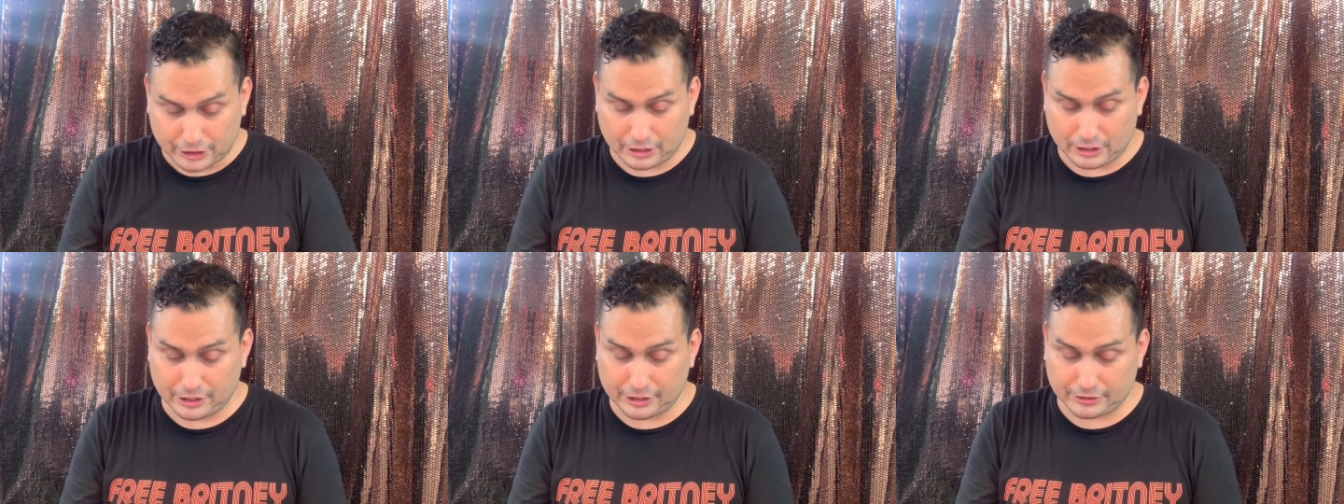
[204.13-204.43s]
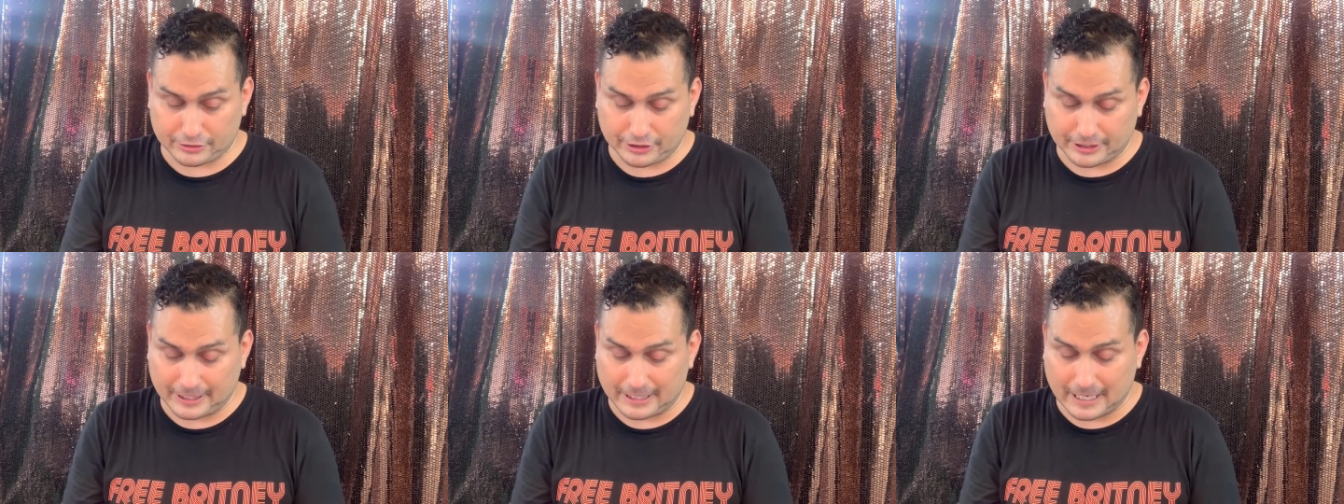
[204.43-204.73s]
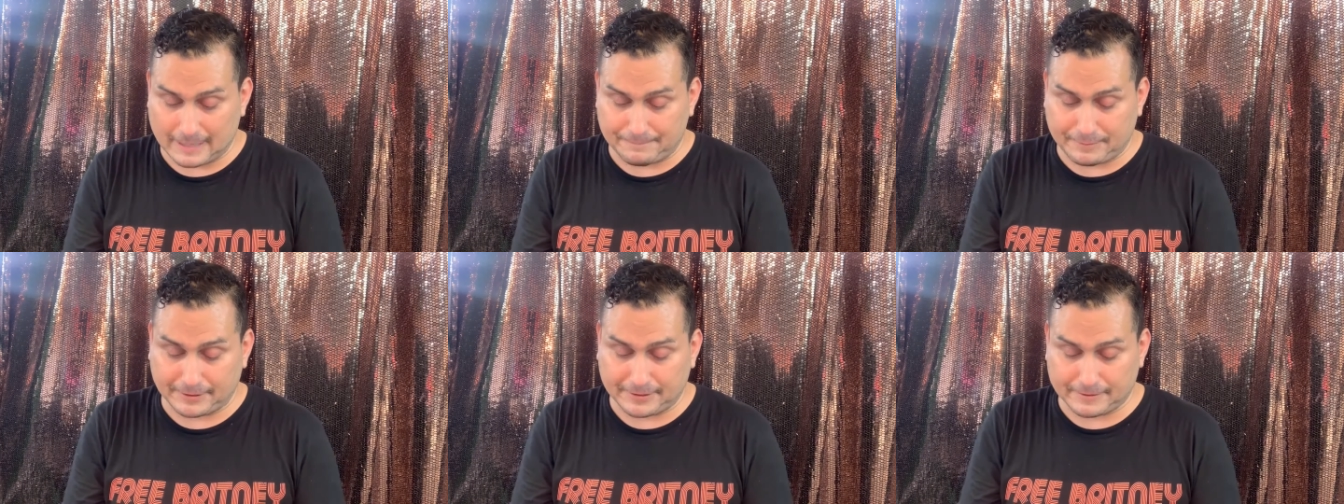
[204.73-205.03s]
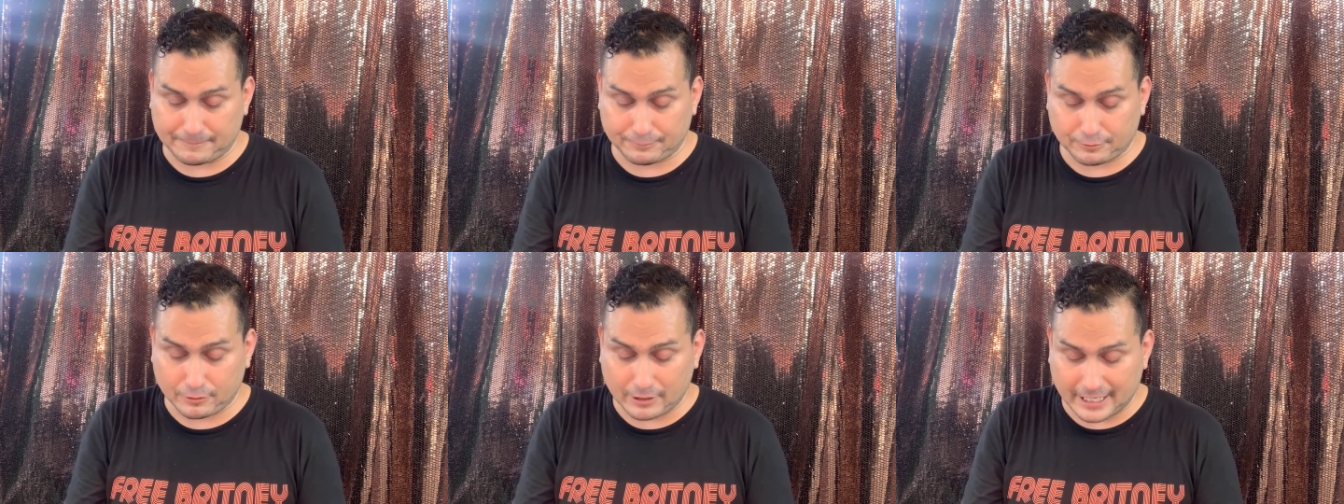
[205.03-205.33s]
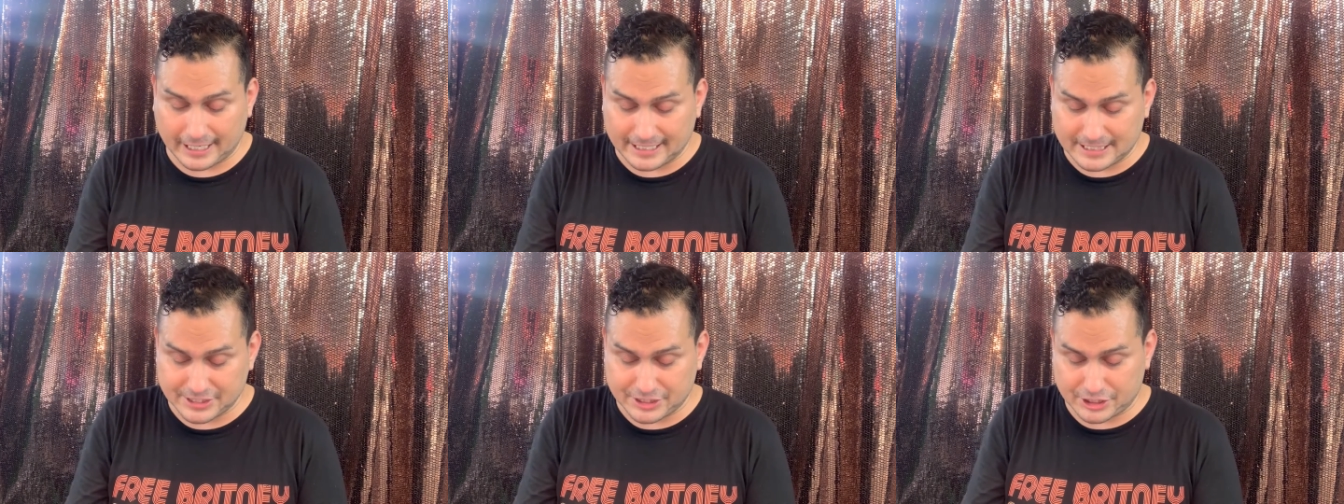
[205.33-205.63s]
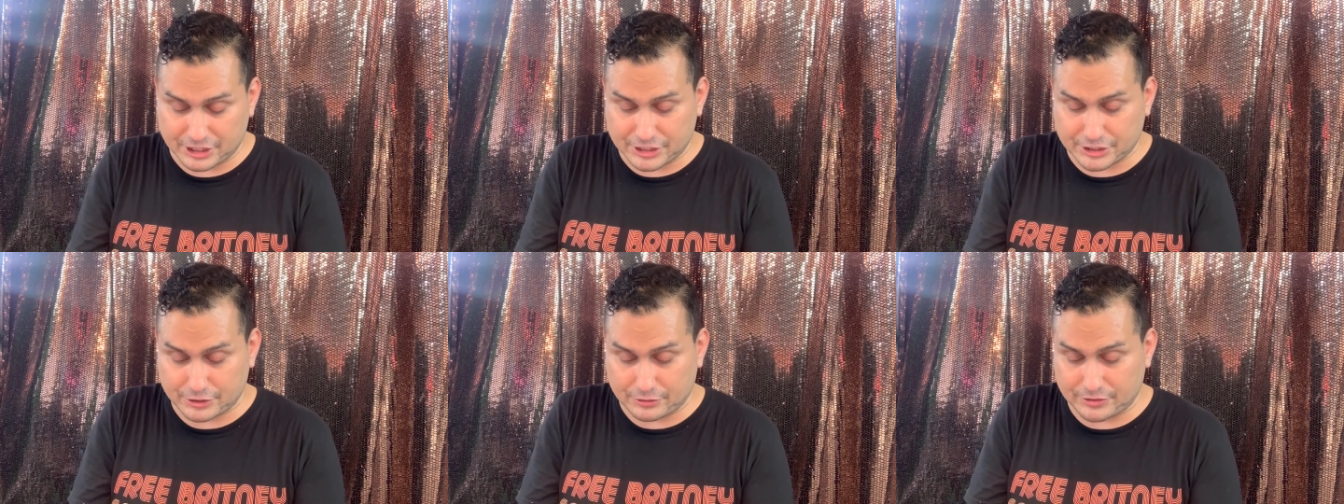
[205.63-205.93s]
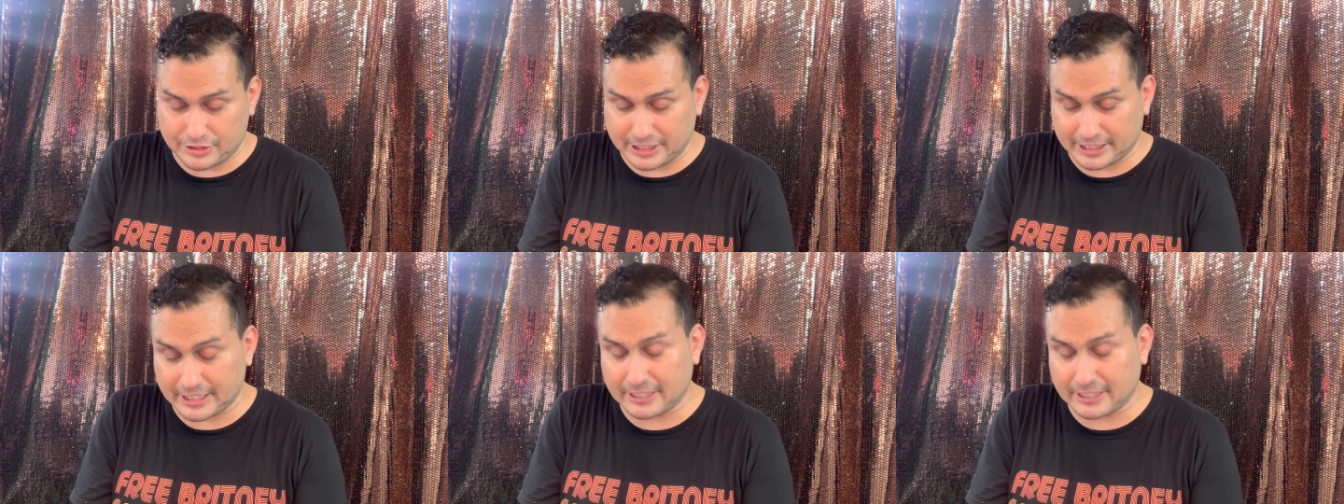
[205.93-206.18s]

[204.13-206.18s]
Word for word: literally upping the price just so they